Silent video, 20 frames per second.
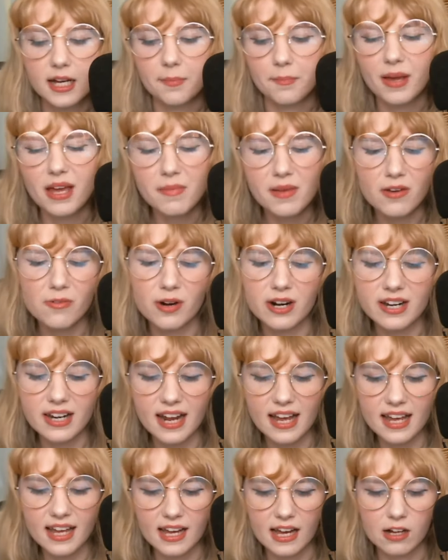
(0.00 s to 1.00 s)
Maybe one
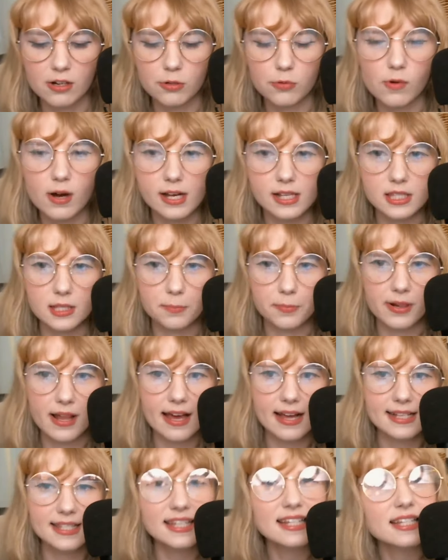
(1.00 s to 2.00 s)
day I'll want to
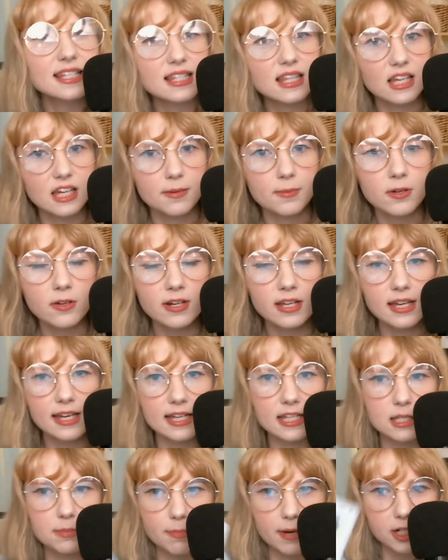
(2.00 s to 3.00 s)
play since the community
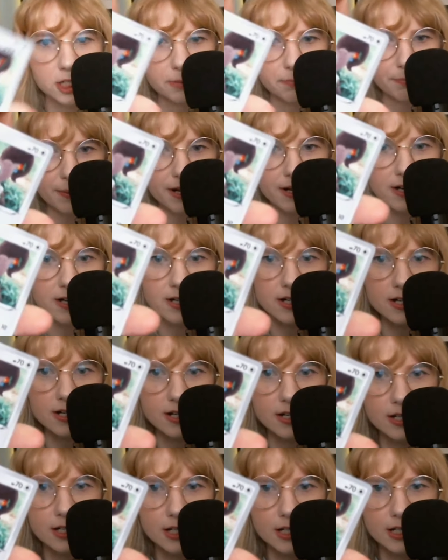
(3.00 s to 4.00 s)
is much bigger
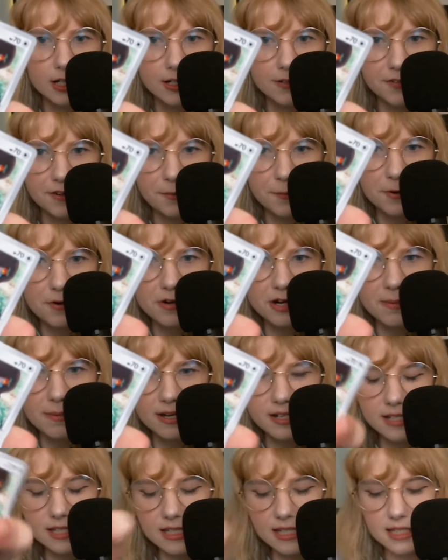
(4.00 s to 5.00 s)
for
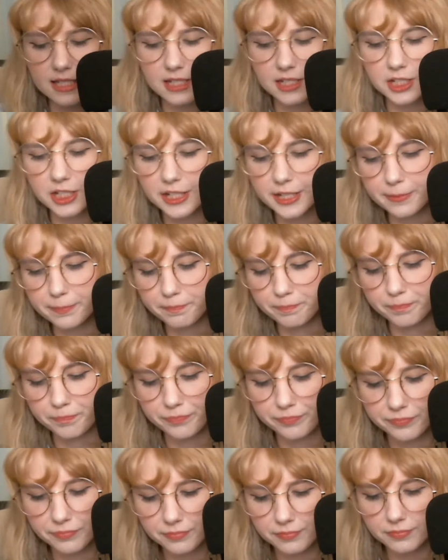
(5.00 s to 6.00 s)
Pokemon TCG.
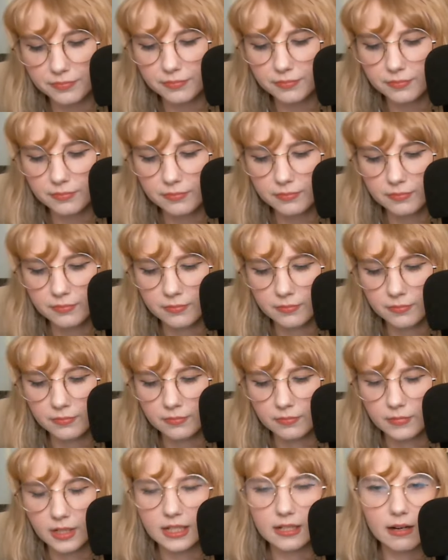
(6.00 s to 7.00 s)

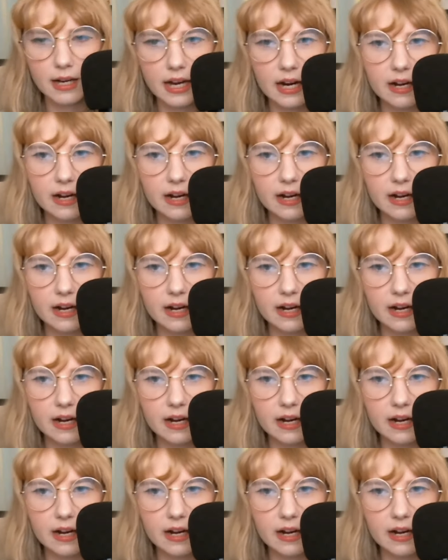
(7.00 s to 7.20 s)
And I